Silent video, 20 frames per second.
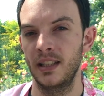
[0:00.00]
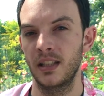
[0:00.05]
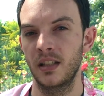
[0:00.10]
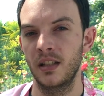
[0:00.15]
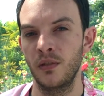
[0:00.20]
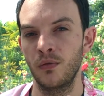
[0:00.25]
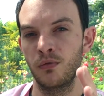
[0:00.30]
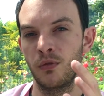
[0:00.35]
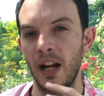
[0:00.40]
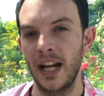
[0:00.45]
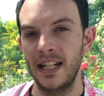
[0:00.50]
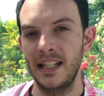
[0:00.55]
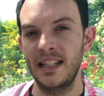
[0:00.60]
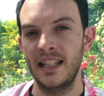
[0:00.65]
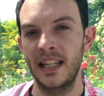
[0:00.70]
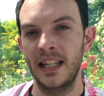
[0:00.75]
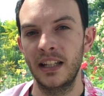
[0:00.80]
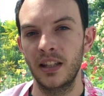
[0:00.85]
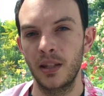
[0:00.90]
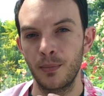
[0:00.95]
The
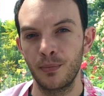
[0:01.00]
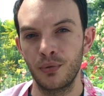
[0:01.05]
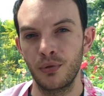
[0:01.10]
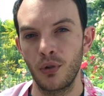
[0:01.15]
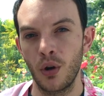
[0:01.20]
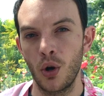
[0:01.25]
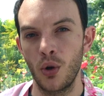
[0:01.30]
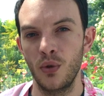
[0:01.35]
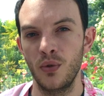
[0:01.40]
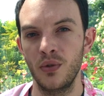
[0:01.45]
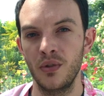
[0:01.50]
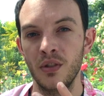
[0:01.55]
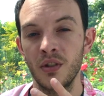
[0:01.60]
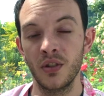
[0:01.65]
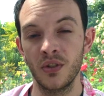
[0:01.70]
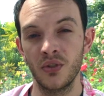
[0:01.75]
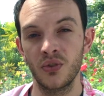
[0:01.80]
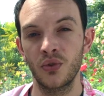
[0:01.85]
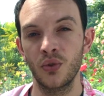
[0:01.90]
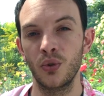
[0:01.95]
writing, the prose,
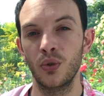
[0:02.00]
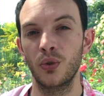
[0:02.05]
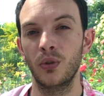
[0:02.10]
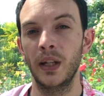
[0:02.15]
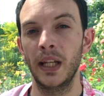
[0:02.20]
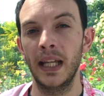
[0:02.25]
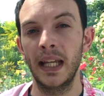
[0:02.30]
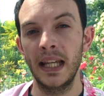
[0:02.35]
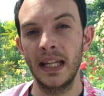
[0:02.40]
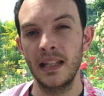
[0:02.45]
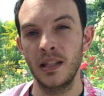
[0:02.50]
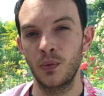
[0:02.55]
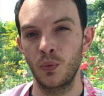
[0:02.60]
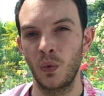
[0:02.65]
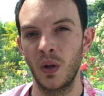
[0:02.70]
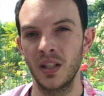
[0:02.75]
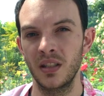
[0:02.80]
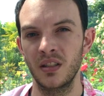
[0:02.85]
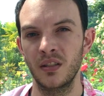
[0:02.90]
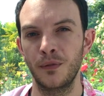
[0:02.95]
the story is
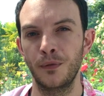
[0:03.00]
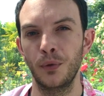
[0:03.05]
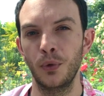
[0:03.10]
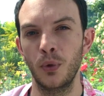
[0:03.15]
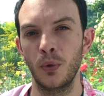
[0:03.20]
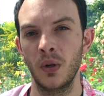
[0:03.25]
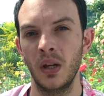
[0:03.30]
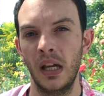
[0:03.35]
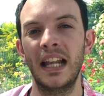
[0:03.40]
wonderful.